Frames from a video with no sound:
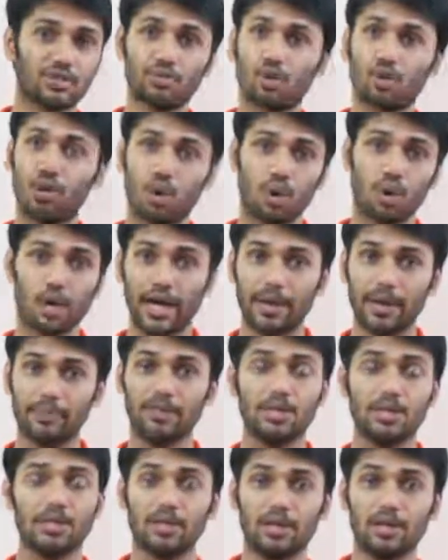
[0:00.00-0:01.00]
that you all
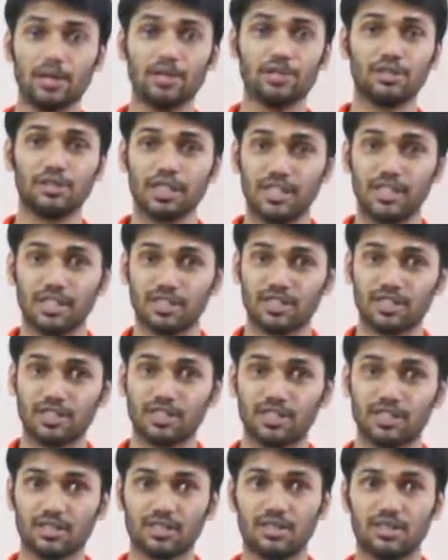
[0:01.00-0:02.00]
have learned
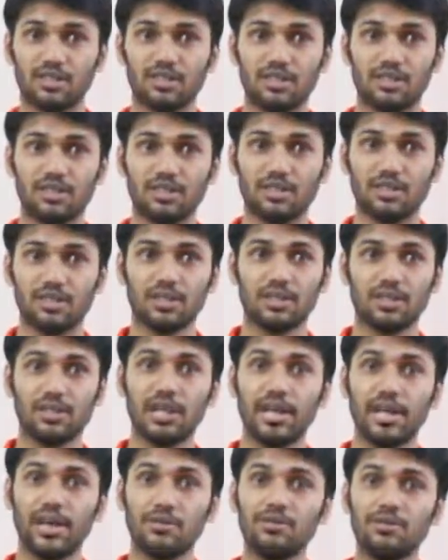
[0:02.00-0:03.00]
this.
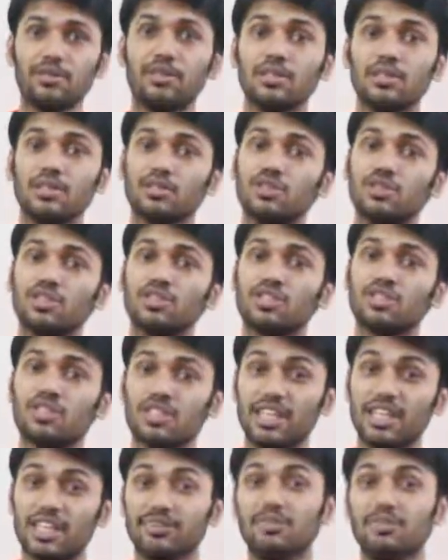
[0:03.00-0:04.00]
Now you
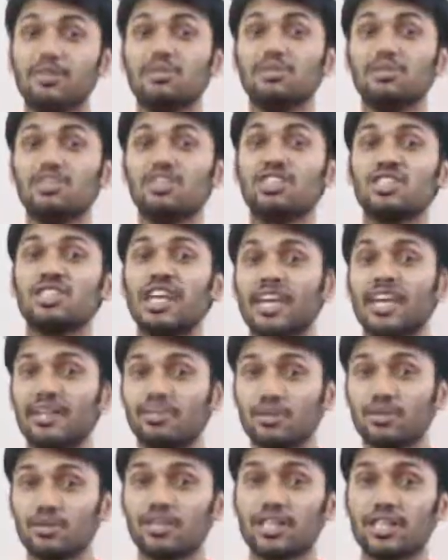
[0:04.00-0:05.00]
just give them these
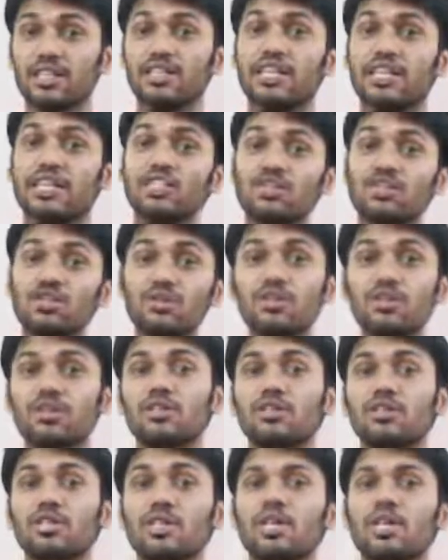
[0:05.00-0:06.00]
tables and they
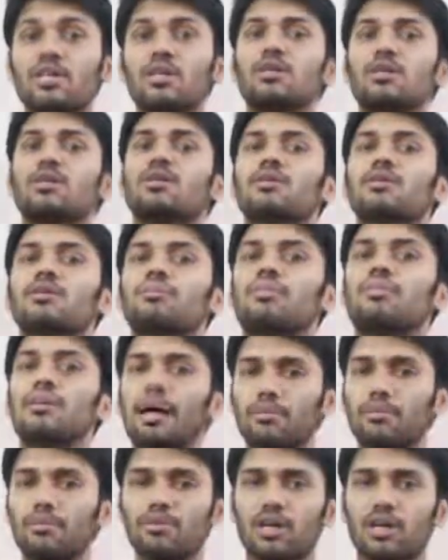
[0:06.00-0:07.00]
should
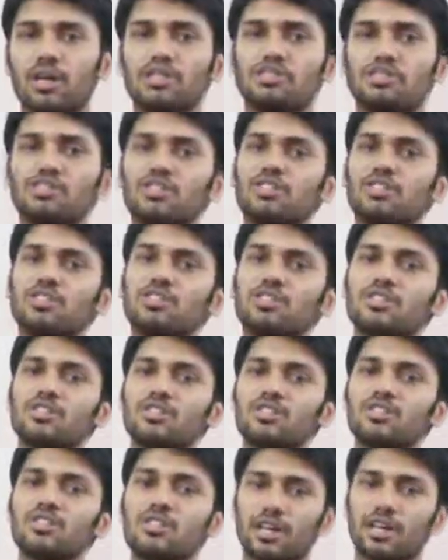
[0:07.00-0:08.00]
memorize
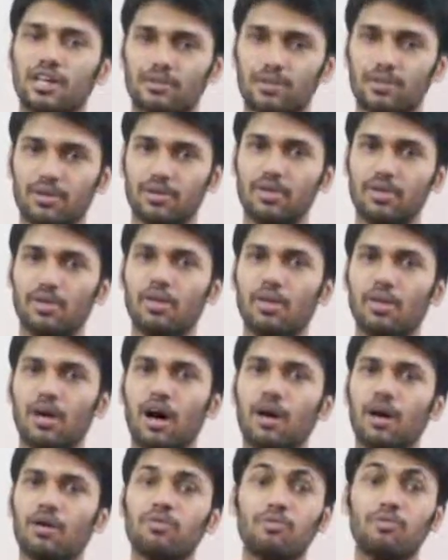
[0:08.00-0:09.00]
this table
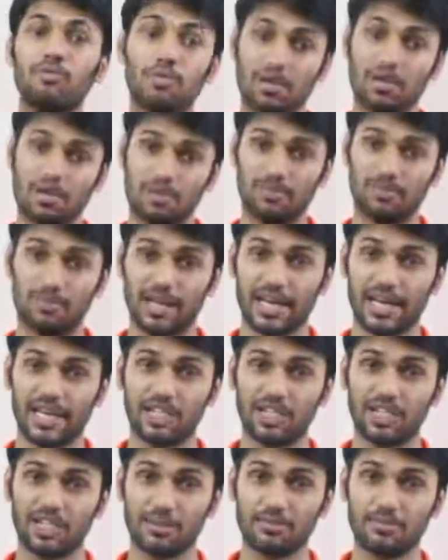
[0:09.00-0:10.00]
of
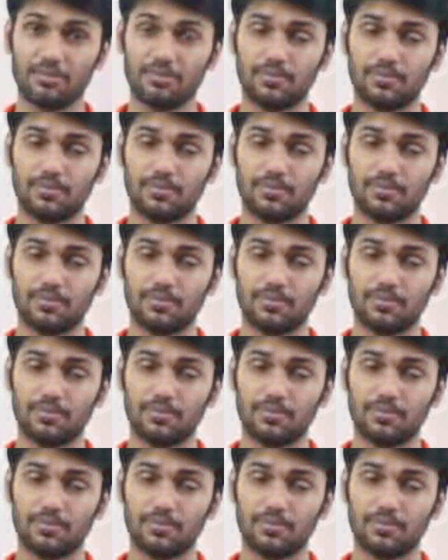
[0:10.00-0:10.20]
multiplication.